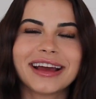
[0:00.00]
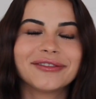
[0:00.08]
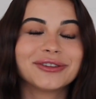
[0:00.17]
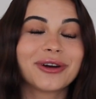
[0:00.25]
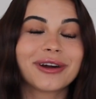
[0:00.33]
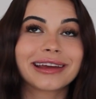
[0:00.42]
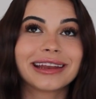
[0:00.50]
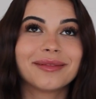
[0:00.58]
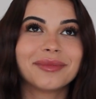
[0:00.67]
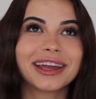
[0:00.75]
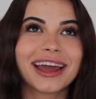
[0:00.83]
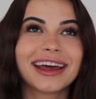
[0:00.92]
Never talking to
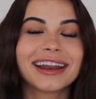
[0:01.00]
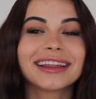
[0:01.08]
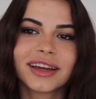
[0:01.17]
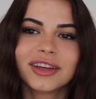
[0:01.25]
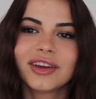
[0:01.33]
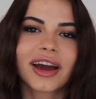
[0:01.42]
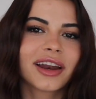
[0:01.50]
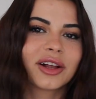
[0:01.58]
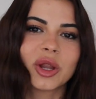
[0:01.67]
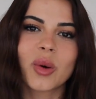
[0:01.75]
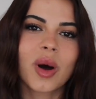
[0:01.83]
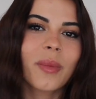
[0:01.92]
him again. You gotta
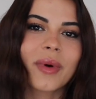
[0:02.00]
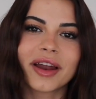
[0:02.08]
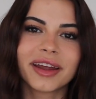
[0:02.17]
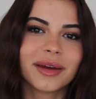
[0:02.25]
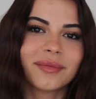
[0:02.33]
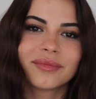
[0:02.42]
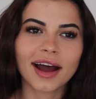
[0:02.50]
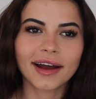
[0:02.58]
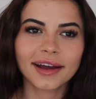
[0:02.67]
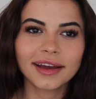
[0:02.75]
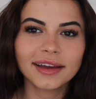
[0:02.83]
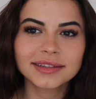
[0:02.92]
glow up on him.
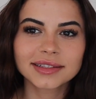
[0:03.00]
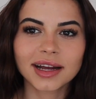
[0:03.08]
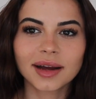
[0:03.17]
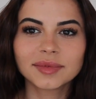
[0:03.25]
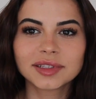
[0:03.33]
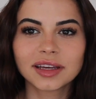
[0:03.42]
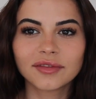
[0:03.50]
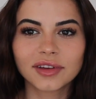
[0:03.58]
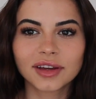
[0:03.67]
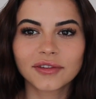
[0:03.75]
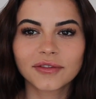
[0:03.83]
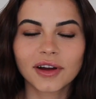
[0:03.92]
I stopped
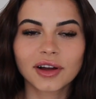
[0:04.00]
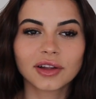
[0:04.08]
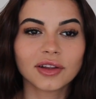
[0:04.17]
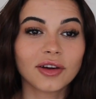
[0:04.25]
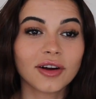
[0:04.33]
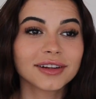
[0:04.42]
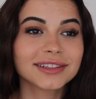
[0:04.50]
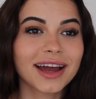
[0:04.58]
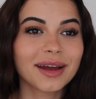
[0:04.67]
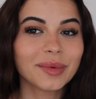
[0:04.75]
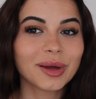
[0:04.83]
giving a fuck a long time